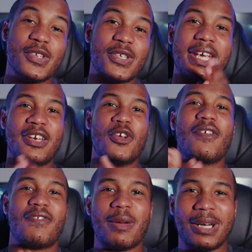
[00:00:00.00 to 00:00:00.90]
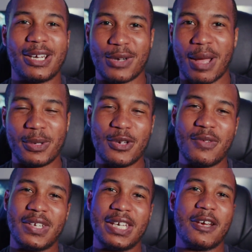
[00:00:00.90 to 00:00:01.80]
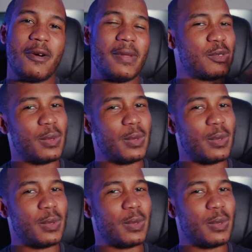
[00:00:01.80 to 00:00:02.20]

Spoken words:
so you get notified when I drop a new video as